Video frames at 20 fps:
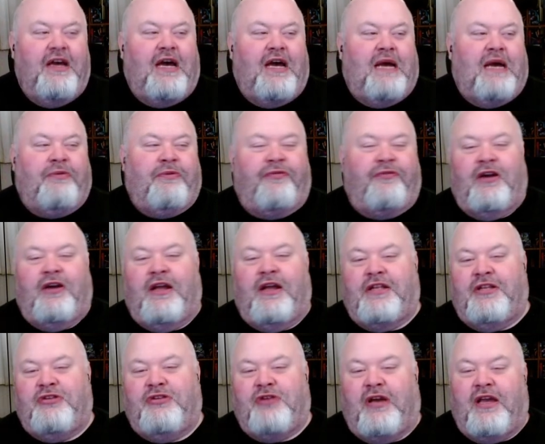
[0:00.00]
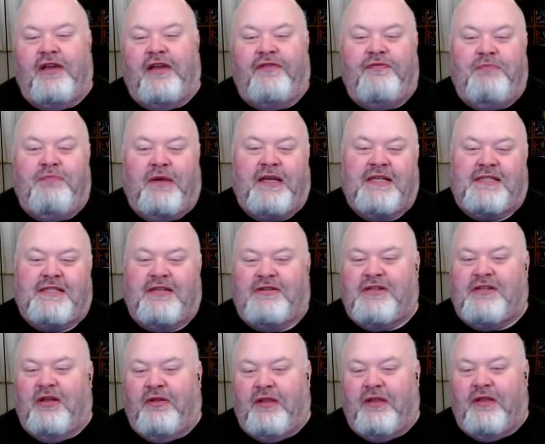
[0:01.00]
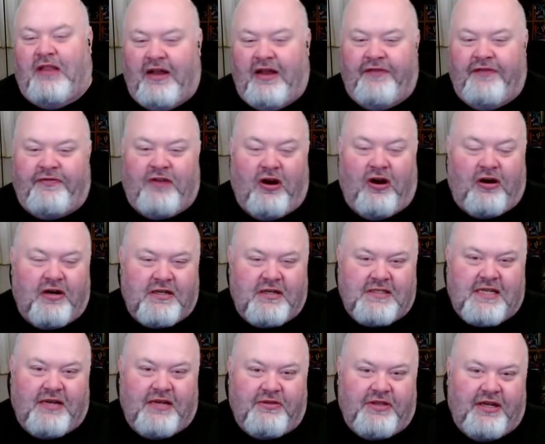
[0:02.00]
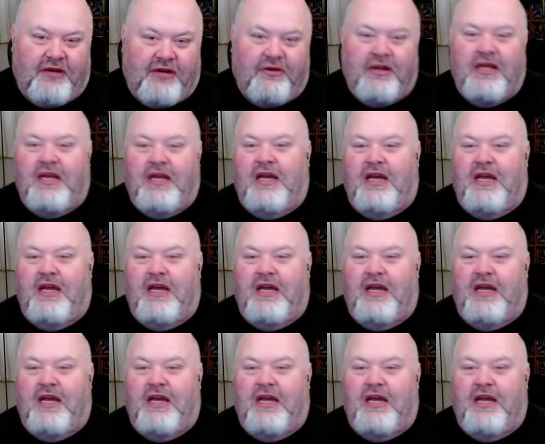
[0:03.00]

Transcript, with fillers: I prefer not to drive because there's still a lot of cars out there.